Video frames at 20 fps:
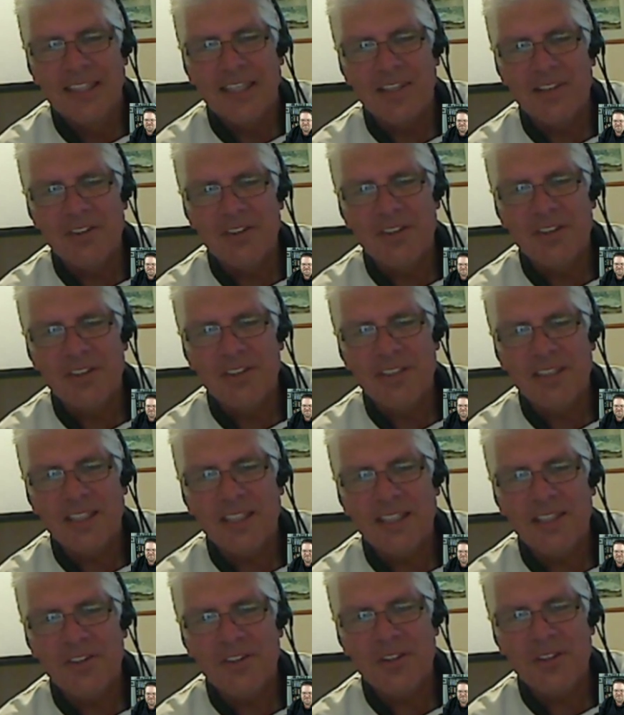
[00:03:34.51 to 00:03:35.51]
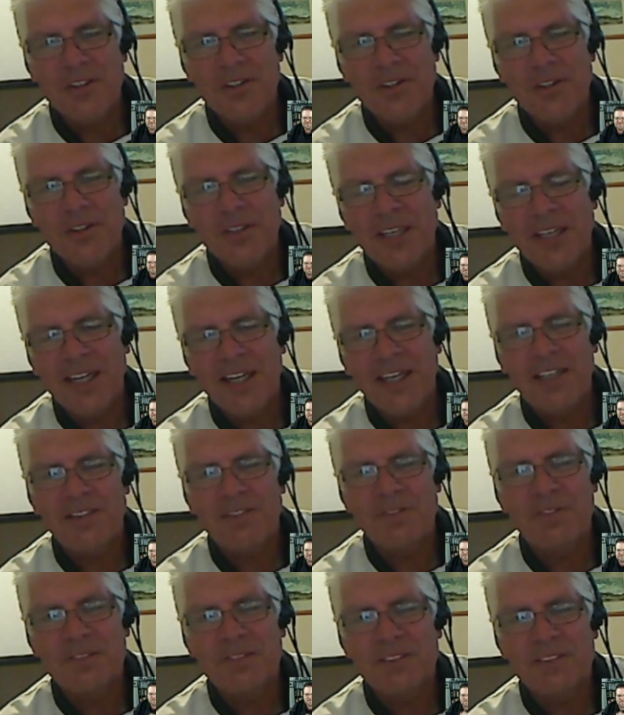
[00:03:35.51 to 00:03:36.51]
And you
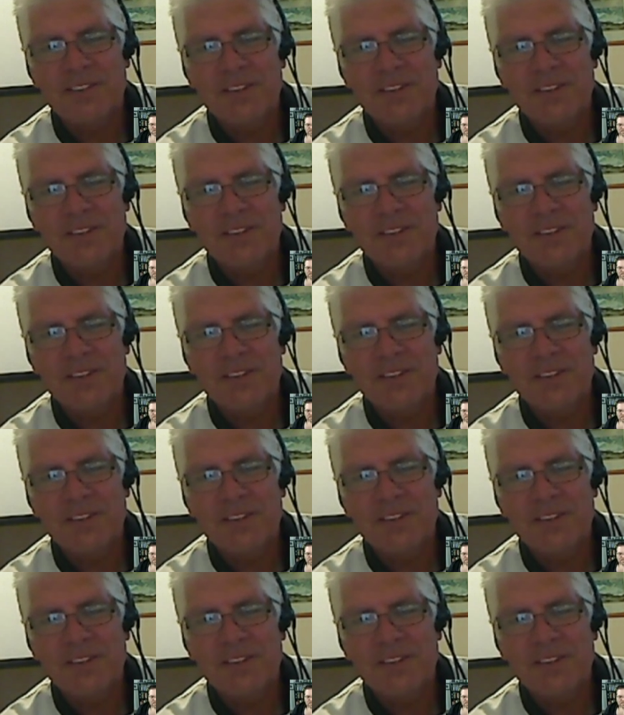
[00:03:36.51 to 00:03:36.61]
have